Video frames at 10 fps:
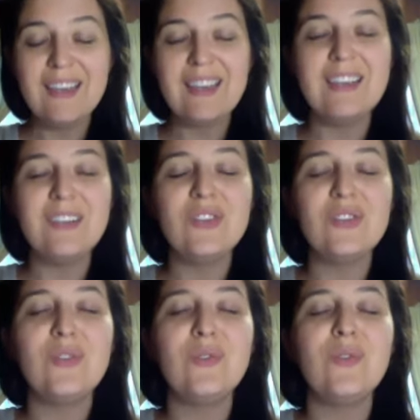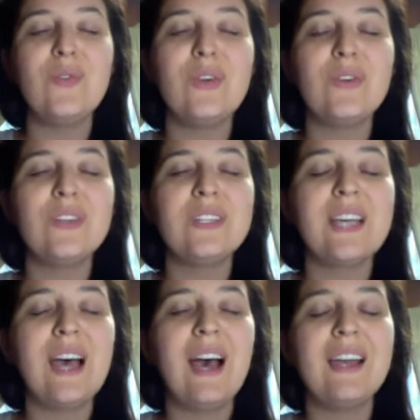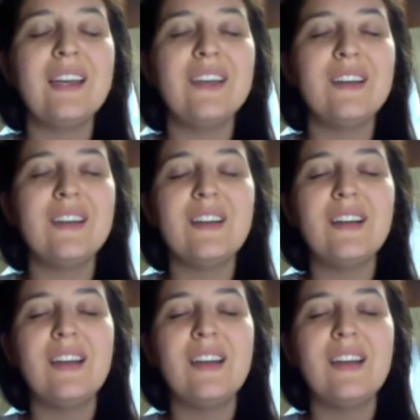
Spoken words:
into your entire